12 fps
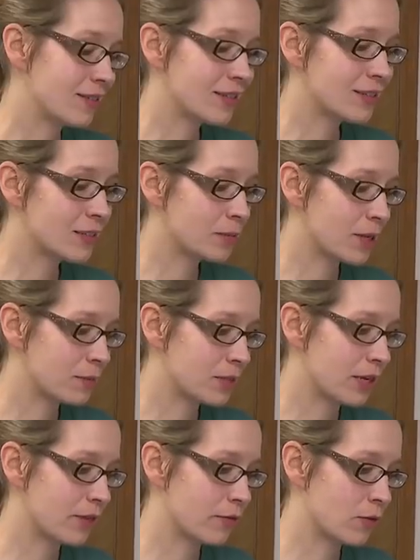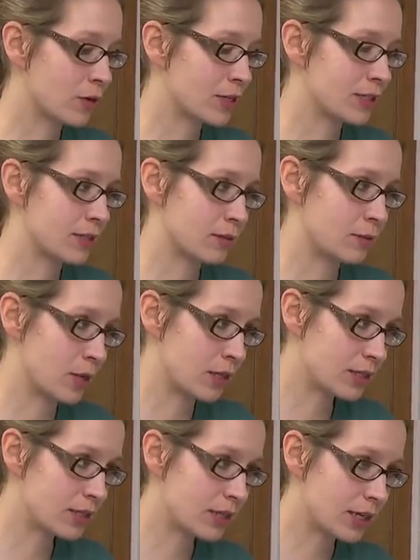This can sometimes take four to six
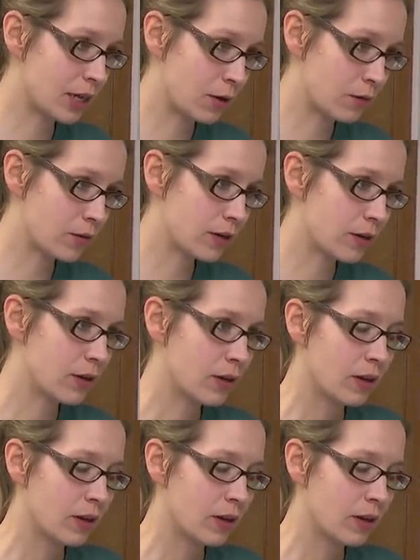months to get over. Oh,